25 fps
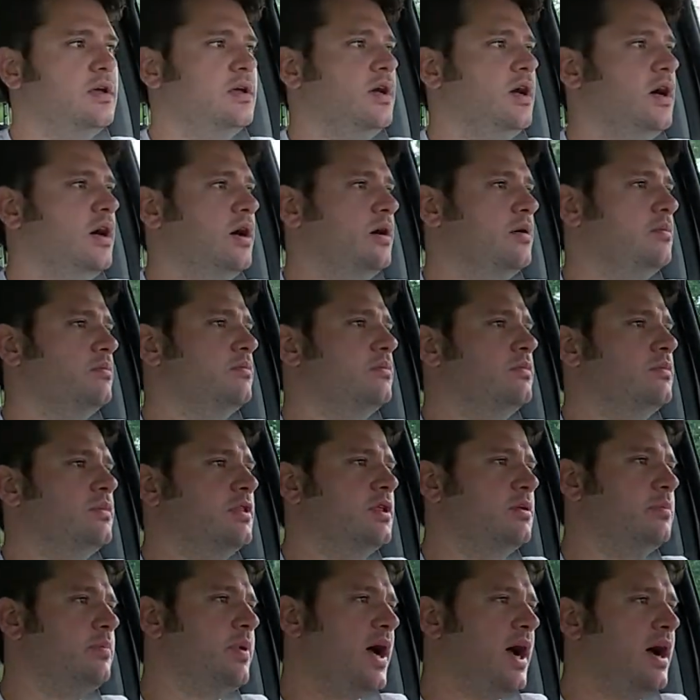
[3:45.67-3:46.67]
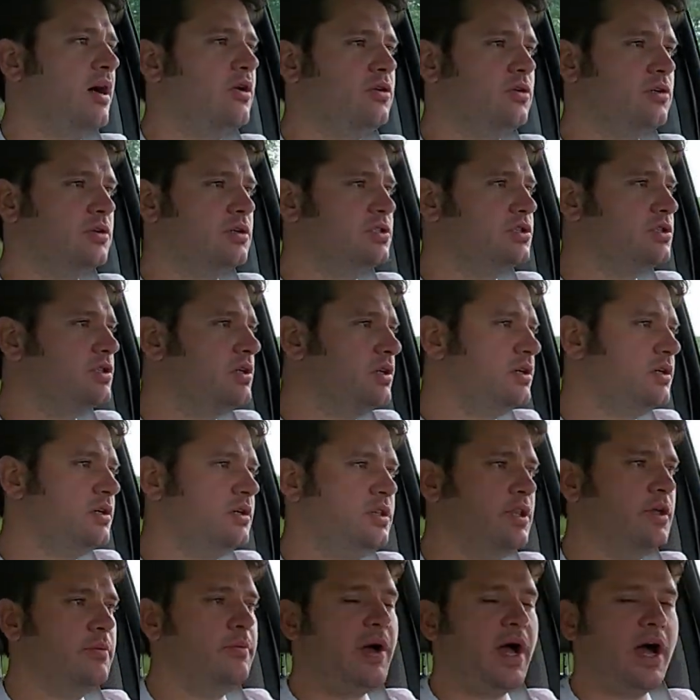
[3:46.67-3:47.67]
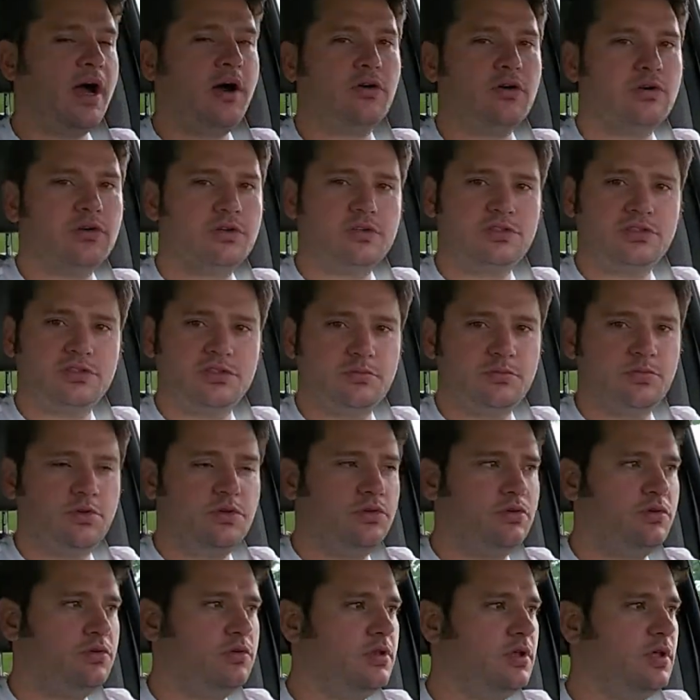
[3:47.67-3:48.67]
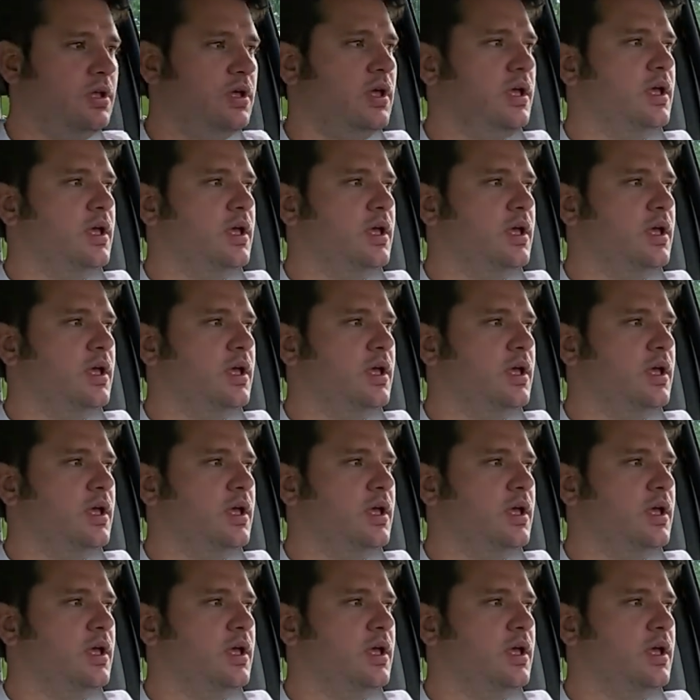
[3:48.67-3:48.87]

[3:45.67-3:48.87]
The power is good, the power is smooth.